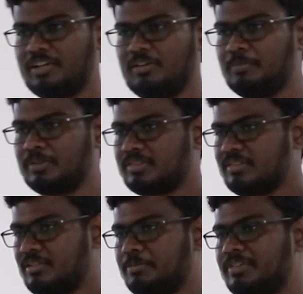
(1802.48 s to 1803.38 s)

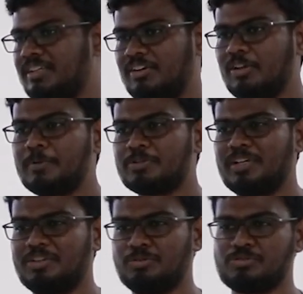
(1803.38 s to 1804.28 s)
developers. Obviously, developers,
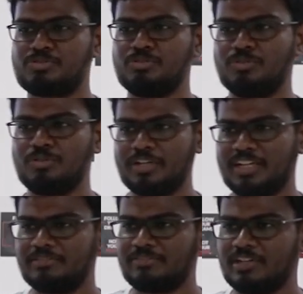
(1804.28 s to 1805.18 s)
we are used to going
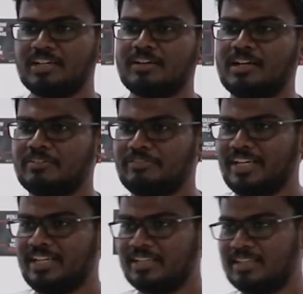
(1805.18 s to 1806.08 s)
and
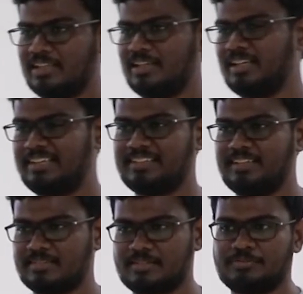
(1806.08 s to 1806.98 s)
finding
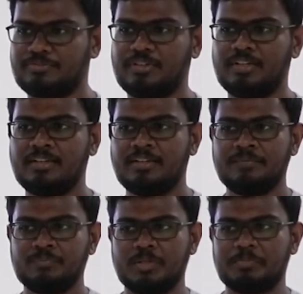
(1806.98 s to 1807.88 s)
exciting stuff.
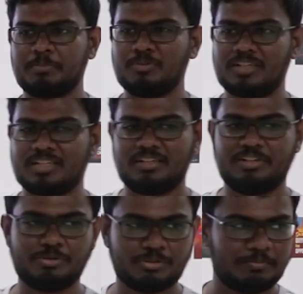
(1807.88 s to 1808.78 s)
But people who are
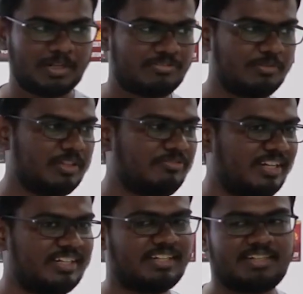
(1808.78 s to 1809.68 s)
new to the platform, they
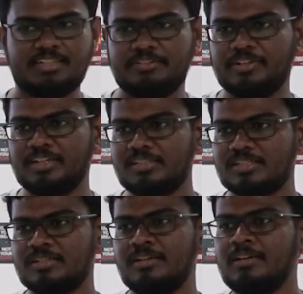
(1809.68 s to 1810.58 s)
find it really
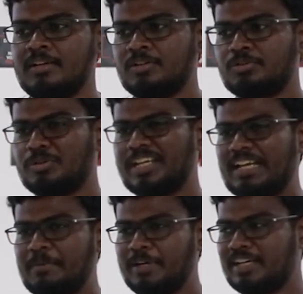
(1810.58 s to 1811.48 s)
difficult to
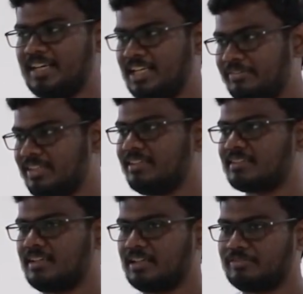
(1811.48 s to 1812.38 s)
get up and running with
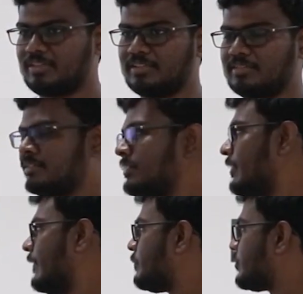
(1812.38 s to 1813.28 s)
these kind of things.
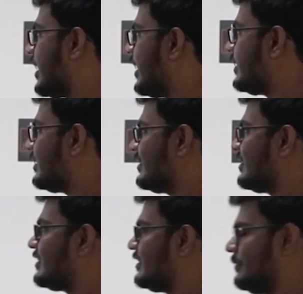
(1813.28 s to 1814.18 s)
And
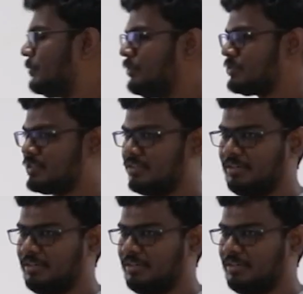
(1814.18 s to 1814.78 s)
the most